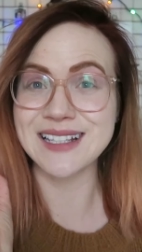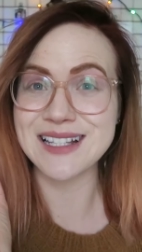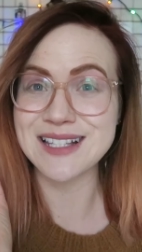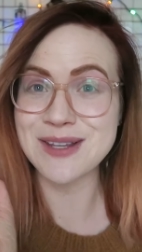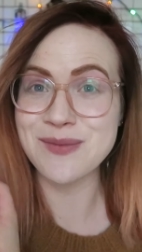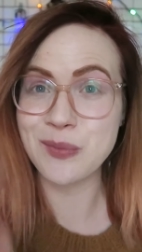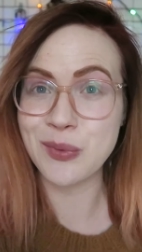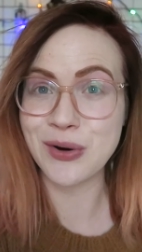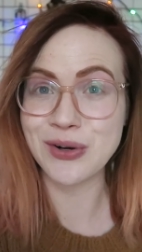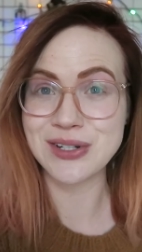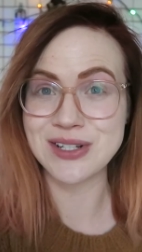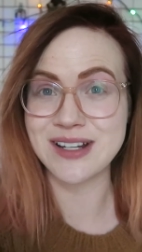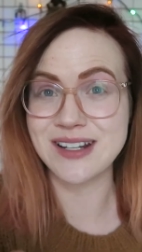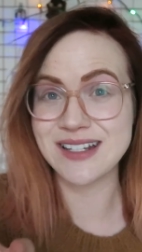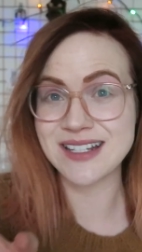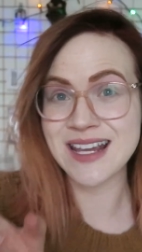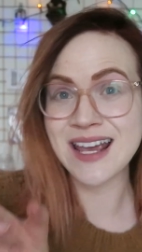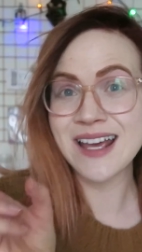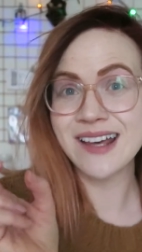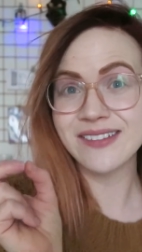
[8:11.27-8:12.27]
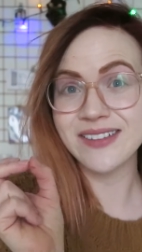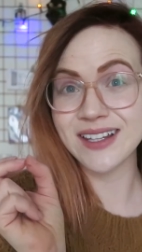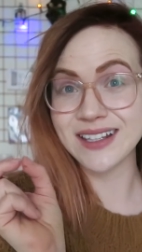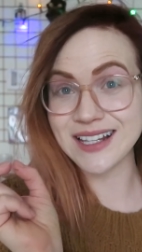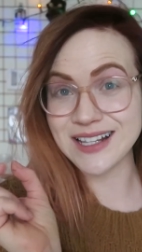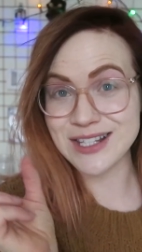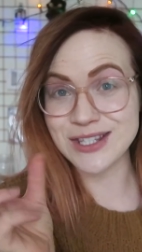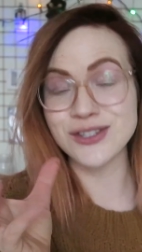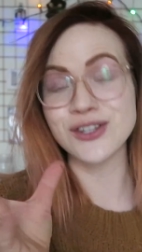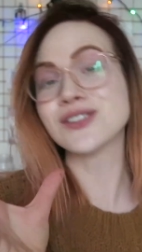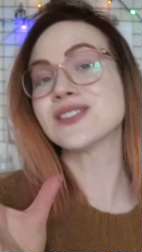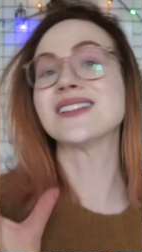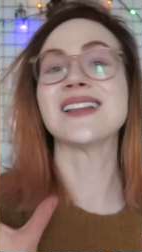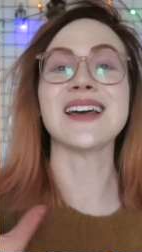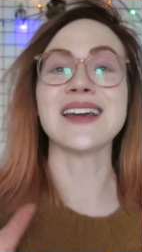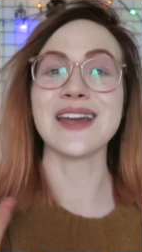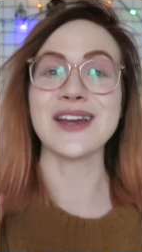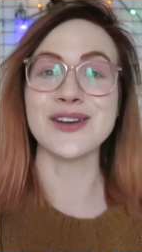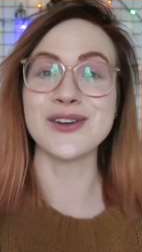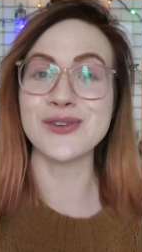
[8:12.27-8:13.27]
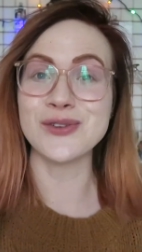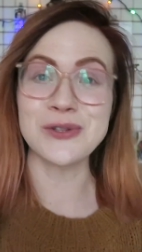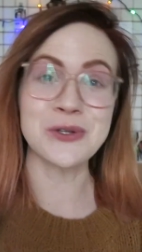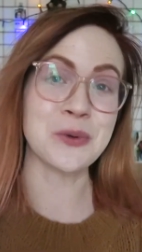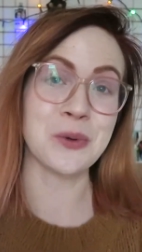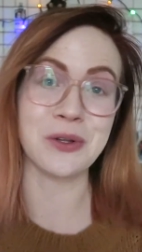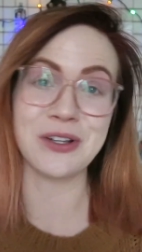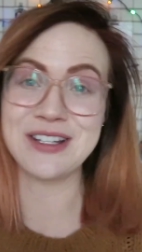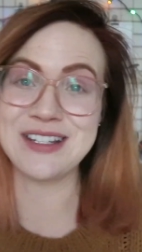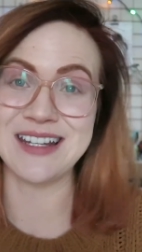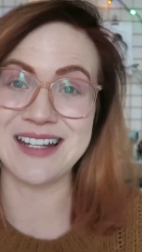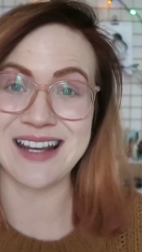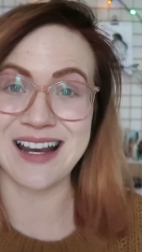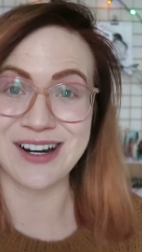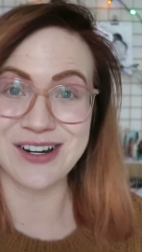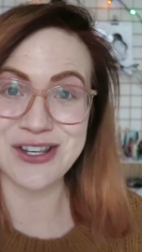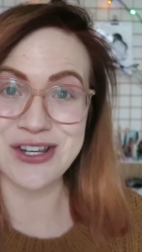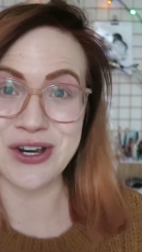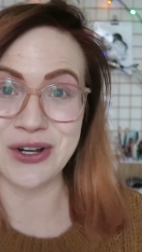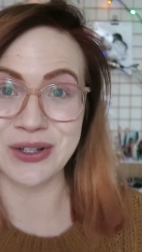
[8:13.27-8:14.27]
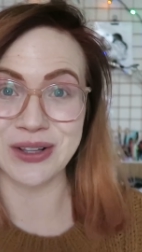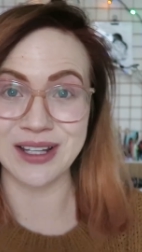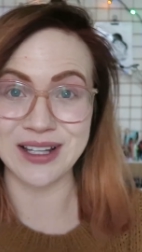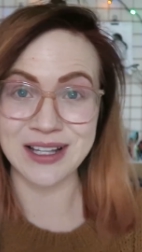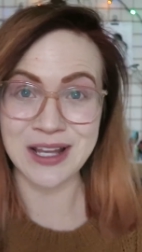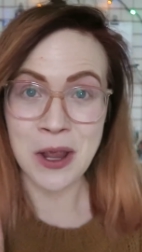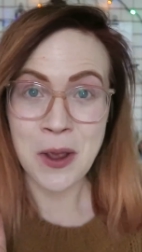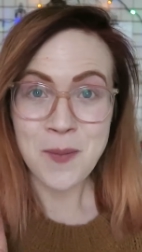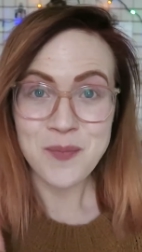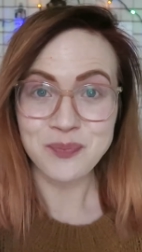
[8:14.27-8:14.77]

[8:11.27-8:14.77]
It's important that it's not like a good quality dark chocolate,